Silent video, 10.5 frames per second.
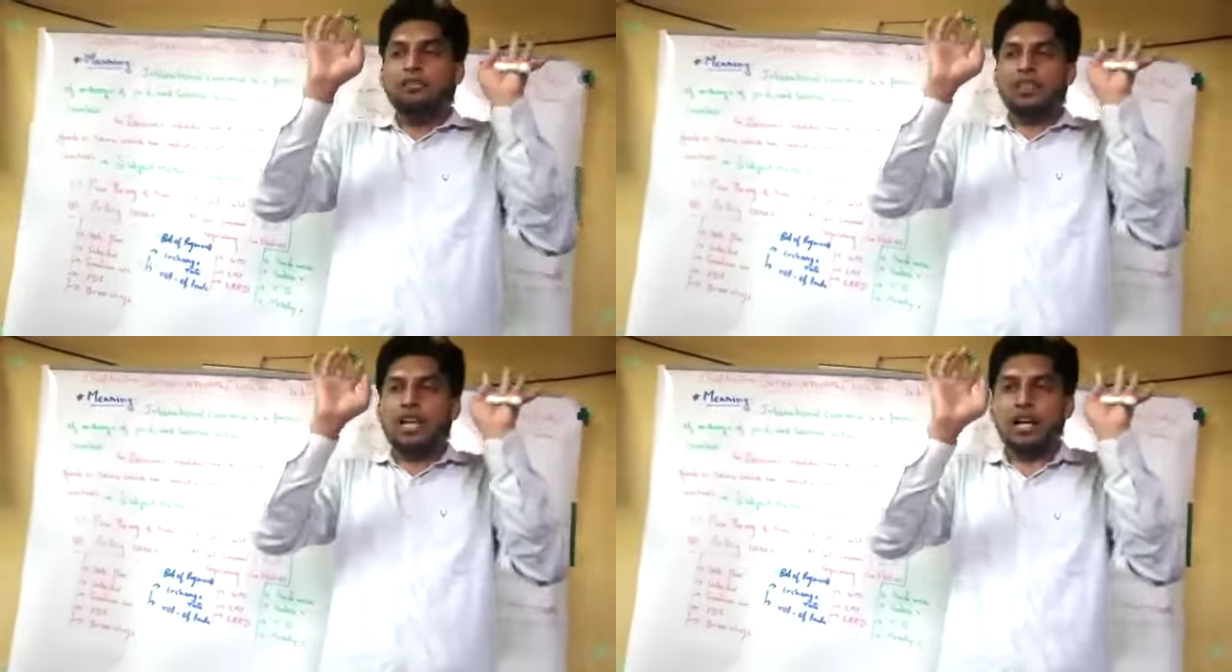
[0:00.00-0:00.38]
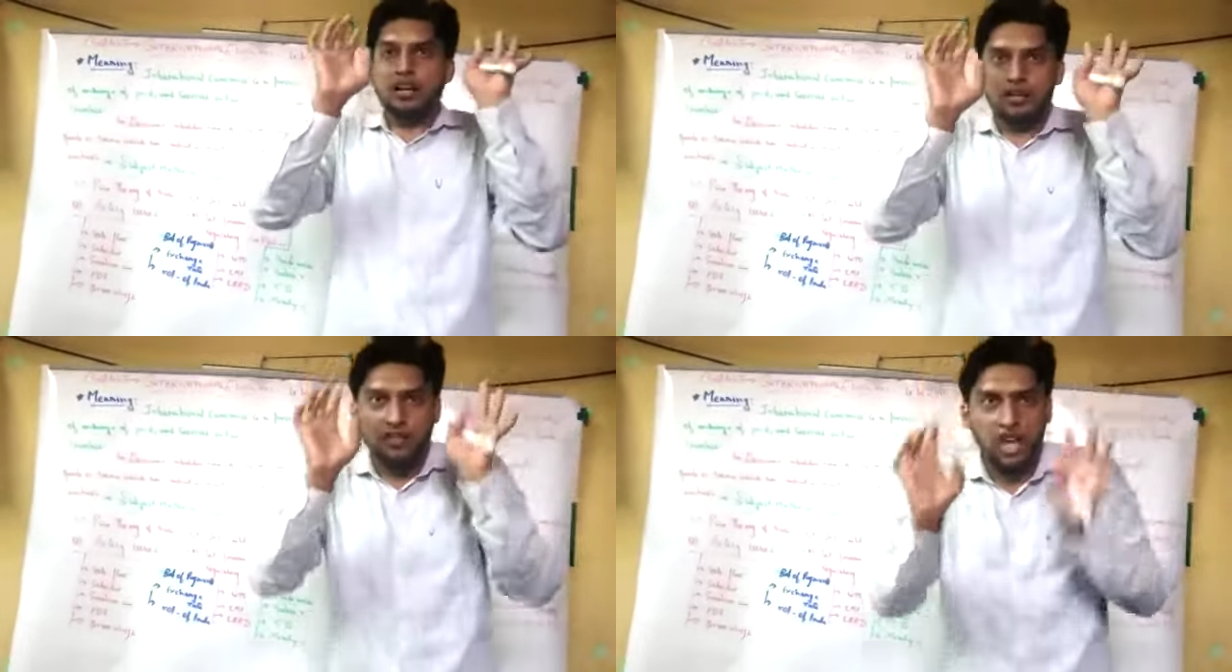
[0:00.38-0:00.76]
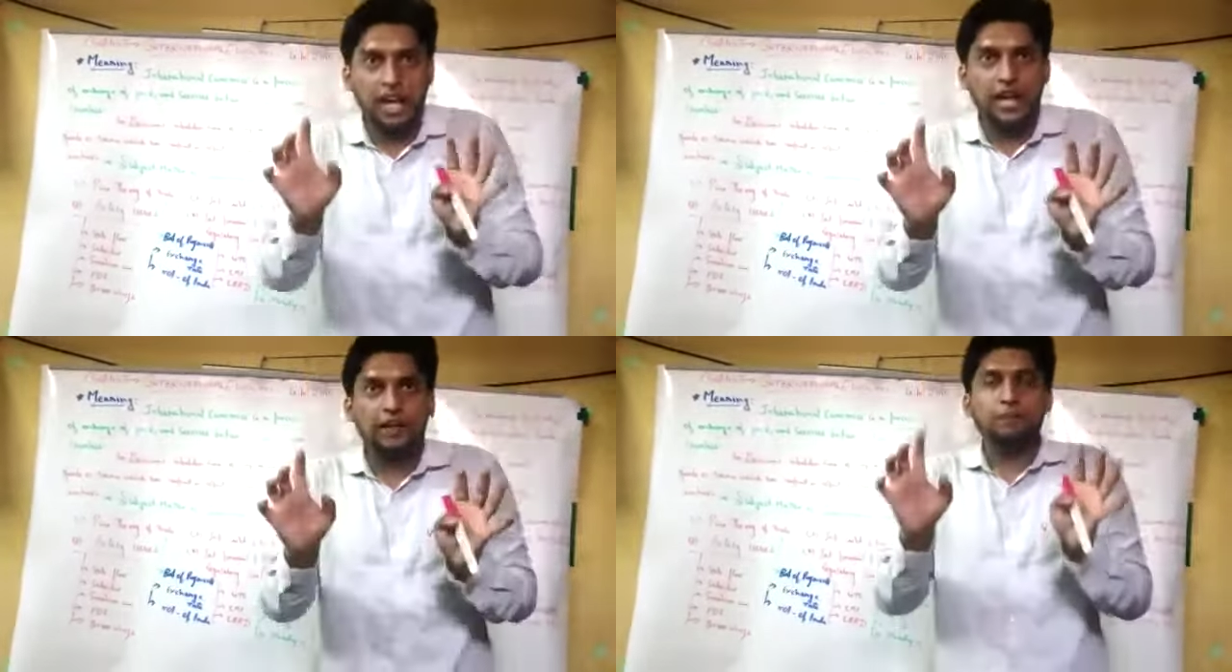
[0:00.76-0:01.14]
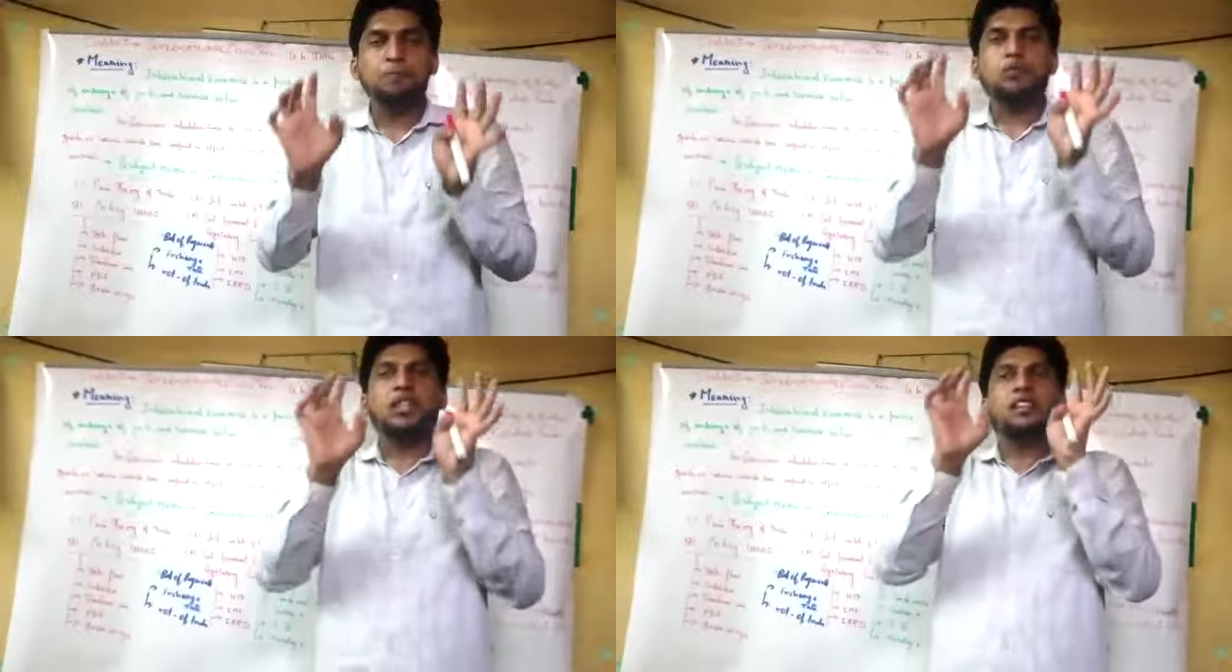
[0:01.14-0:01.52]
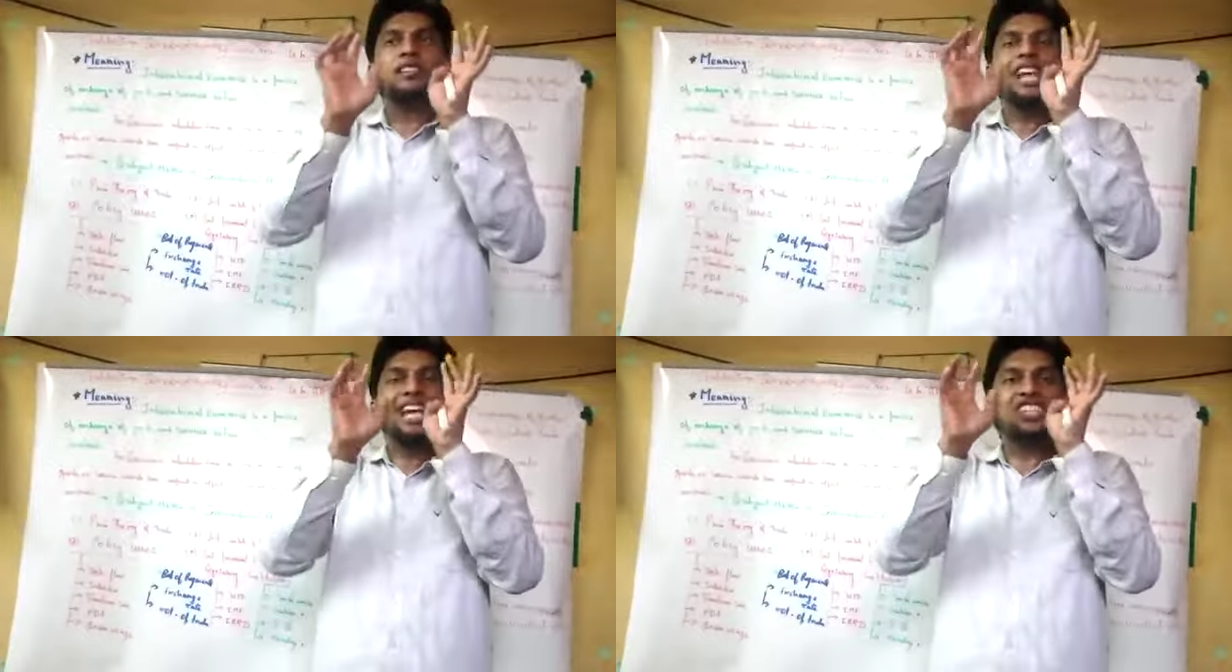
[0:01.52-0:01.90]
The trade,
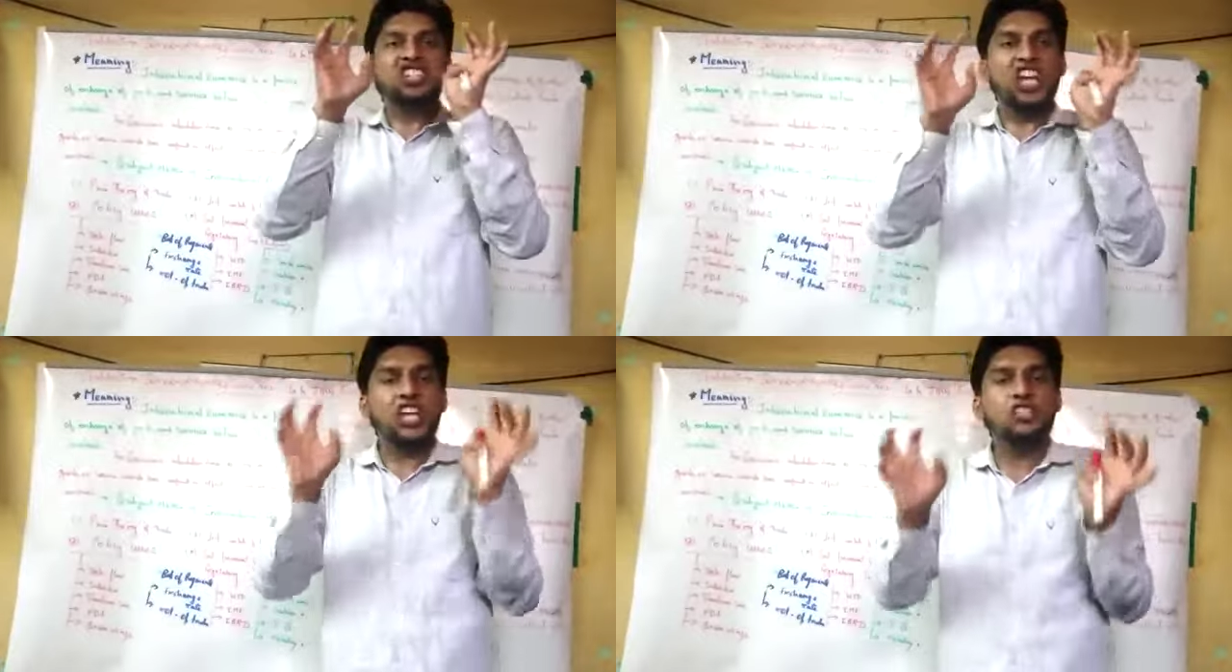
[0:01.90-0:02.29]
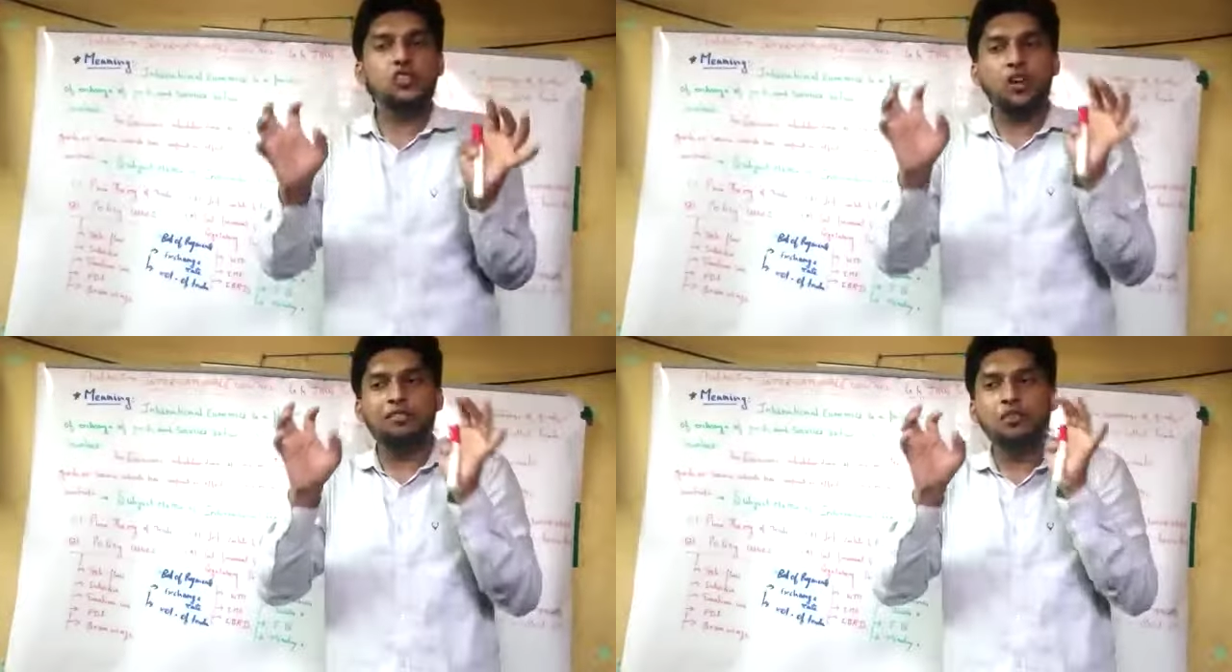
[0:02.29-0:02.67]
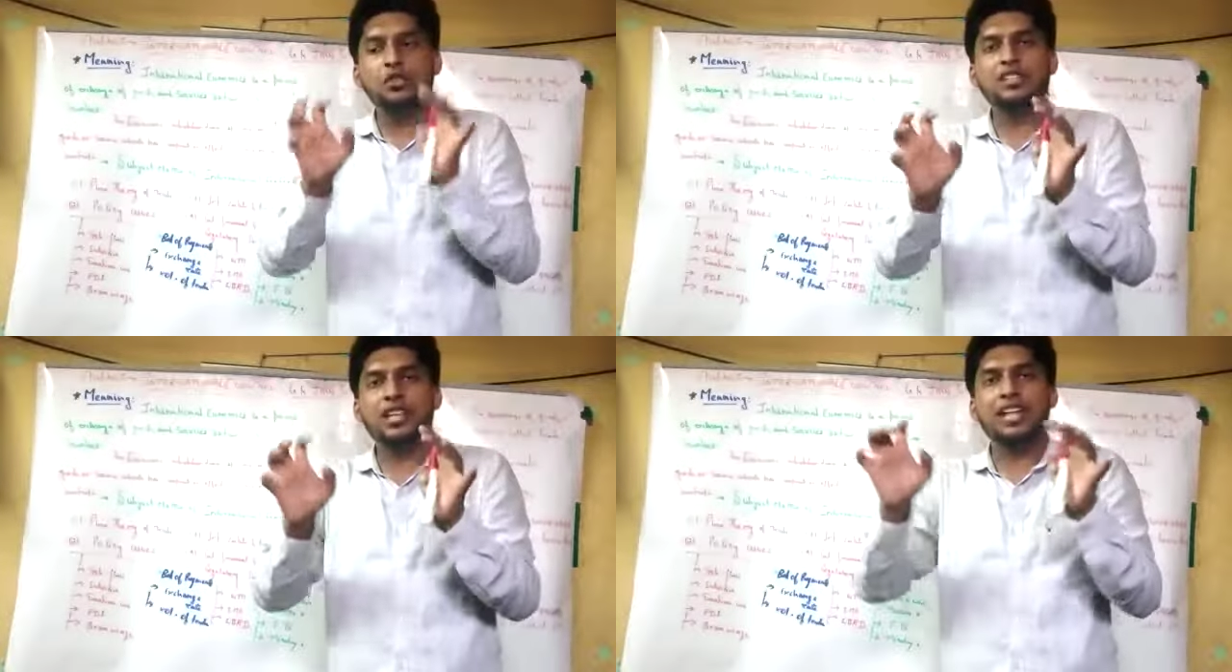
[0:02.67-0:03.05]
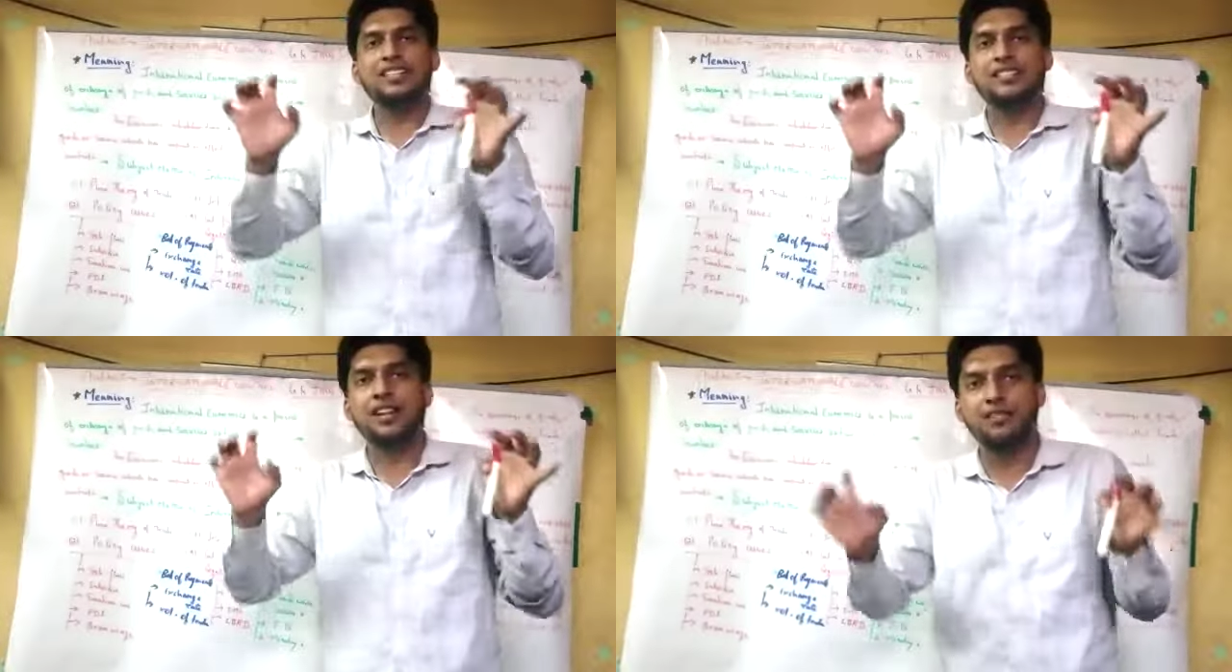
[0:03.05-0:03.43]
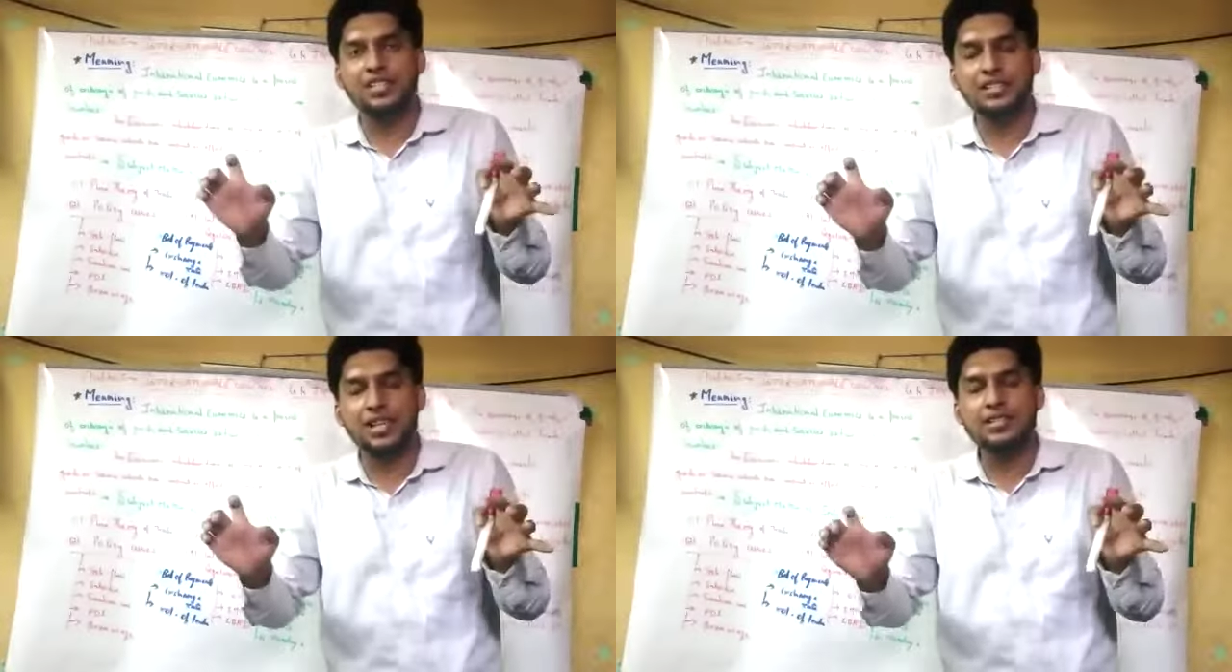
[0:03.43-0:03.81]
the exchange of goods and
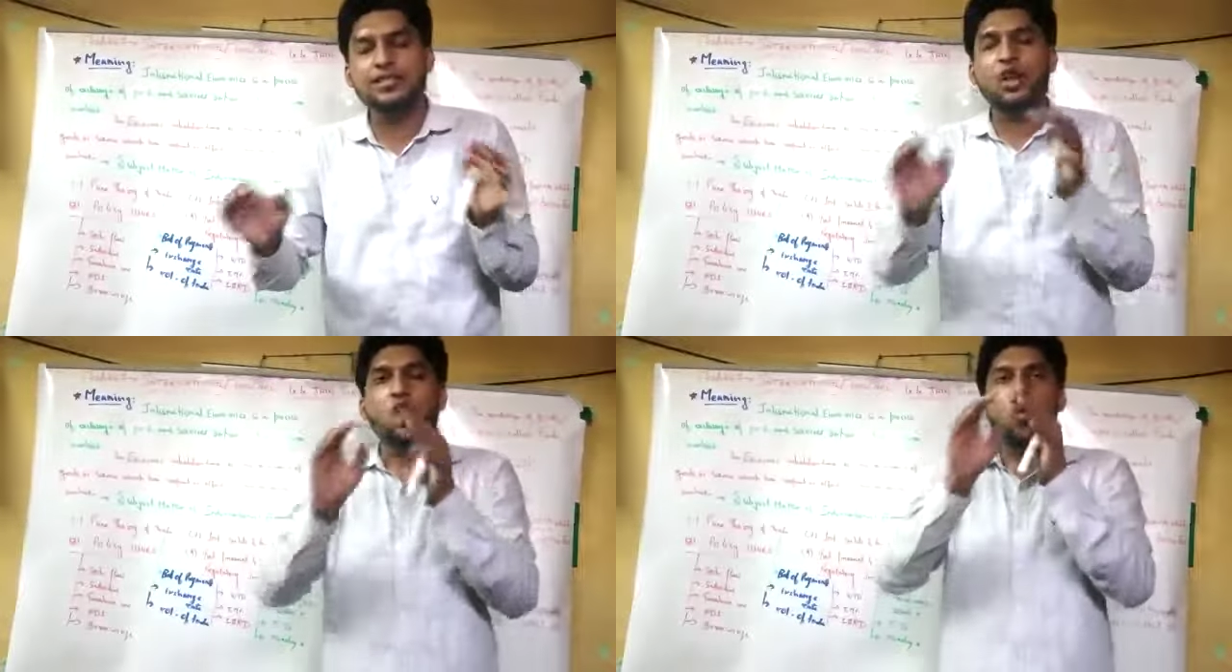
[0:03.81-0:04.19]
services